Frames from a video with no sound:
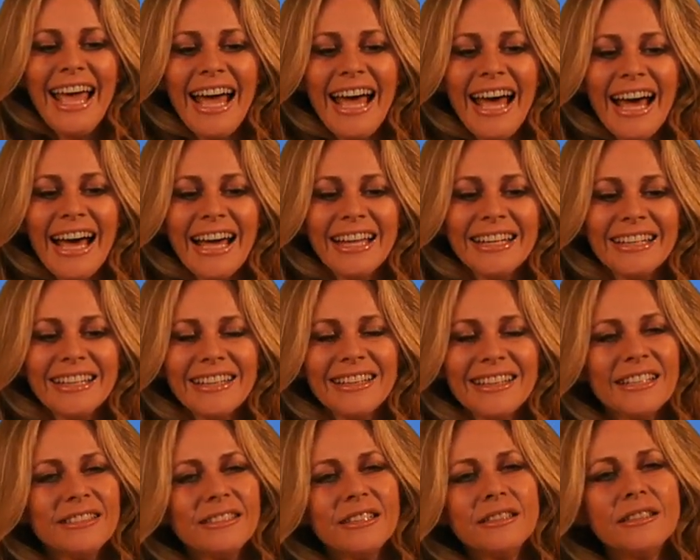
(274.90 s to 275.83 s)
And
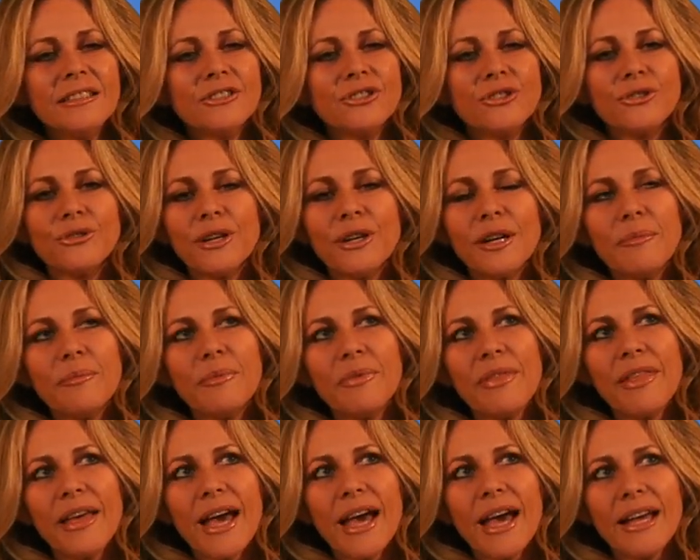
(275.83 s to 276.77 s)
this is a trip
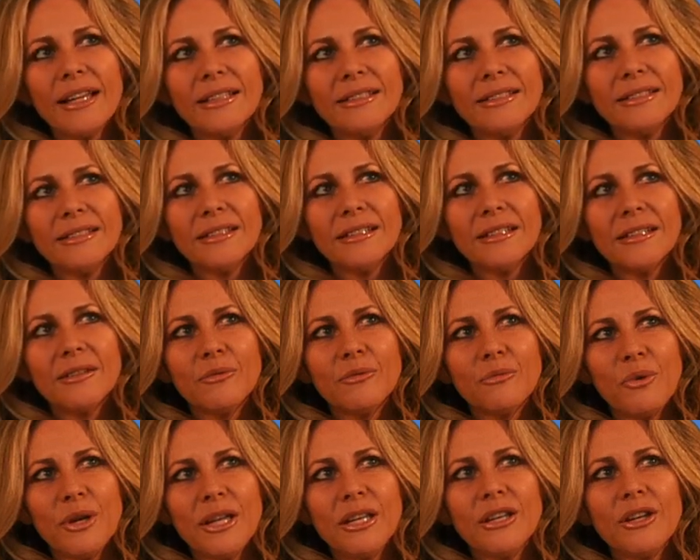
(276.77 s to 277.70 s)
that
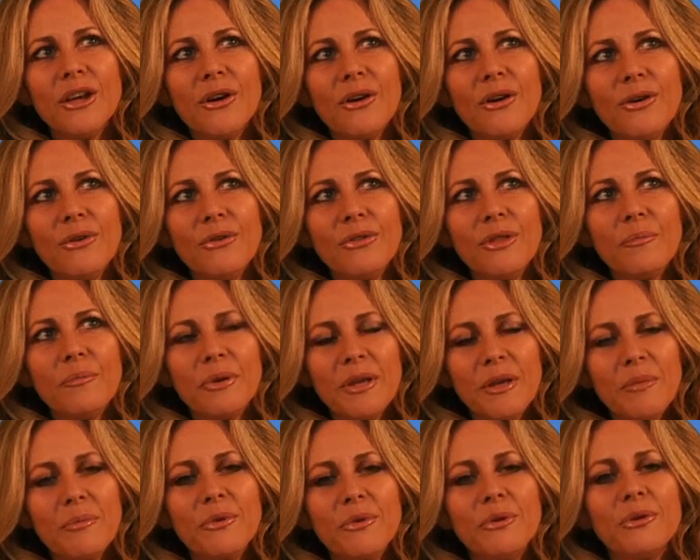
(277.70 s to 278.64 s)
we know the
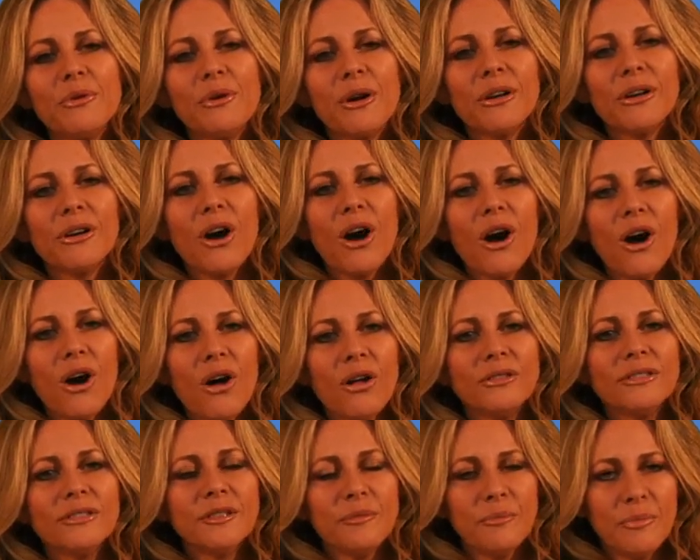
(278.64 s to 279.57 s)
people who are
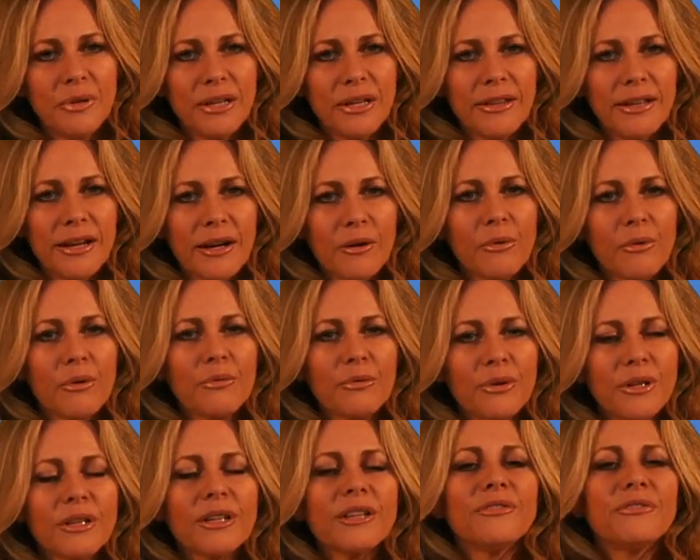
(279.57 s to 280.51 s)
called to be there will
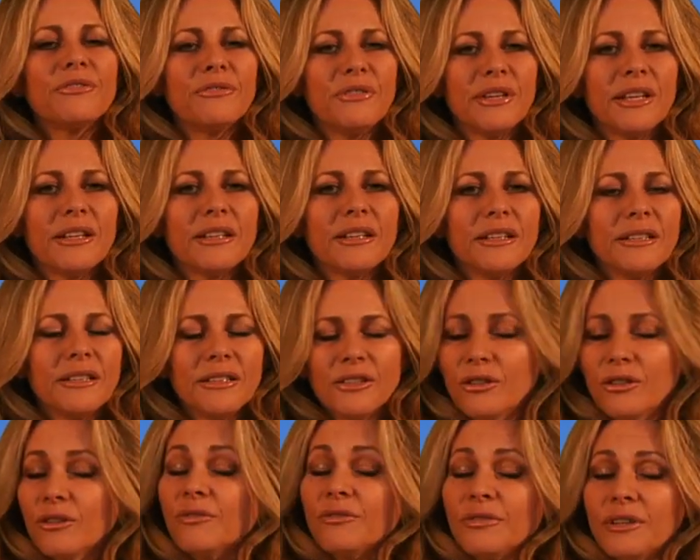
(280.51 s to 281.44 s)
really feel it.
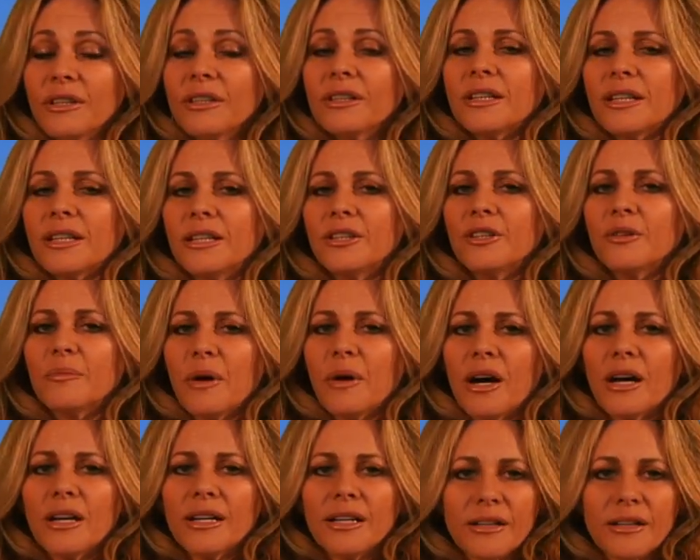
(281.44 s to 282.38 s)
You'll feel it in your
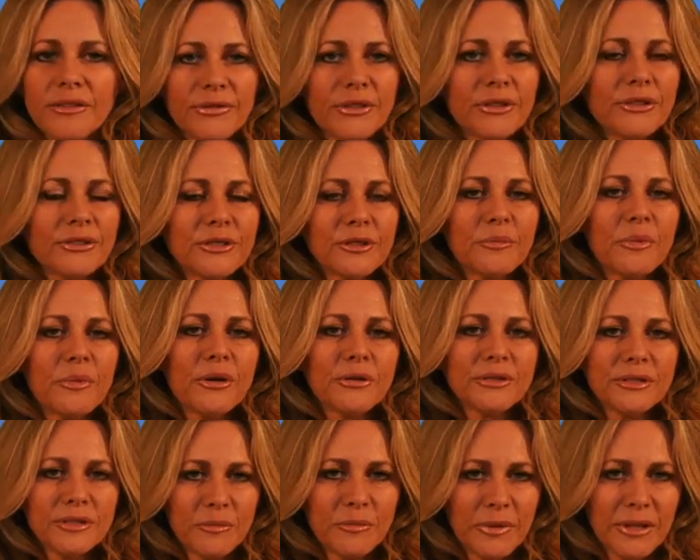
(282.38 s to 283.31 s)
body if you're
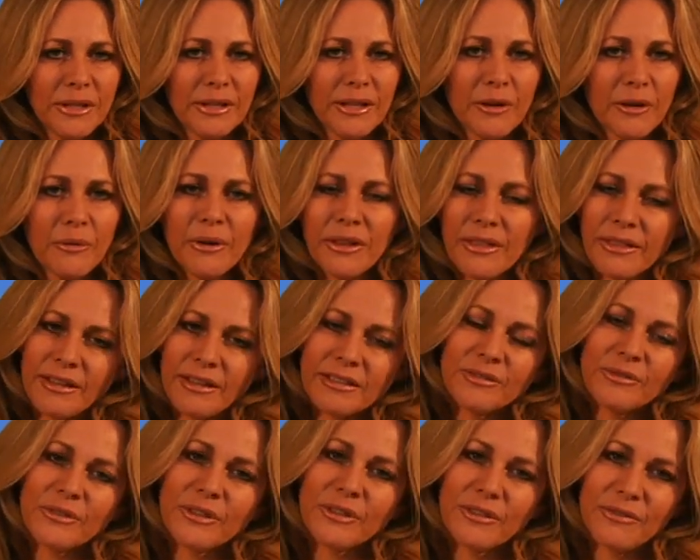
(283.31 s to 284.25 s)
supposed to be there with
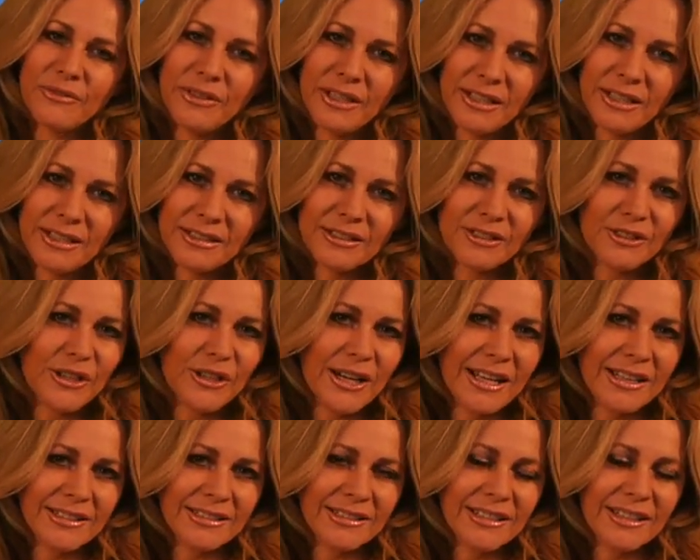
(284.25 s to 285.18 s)
us for the Venus
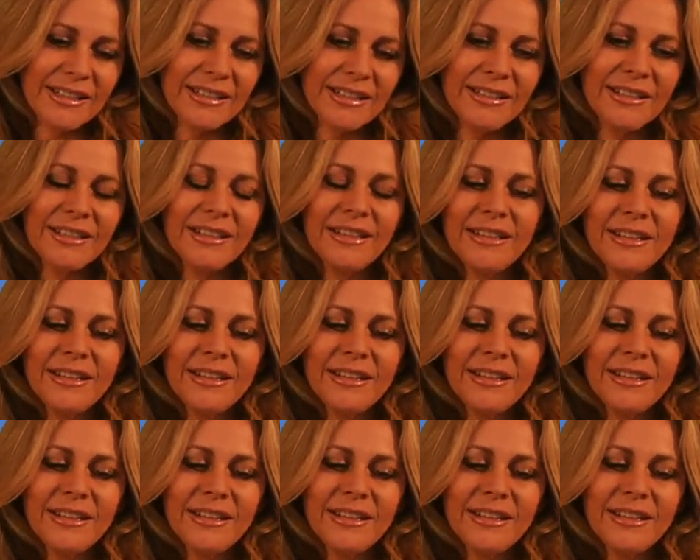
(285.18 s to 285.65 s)
transit.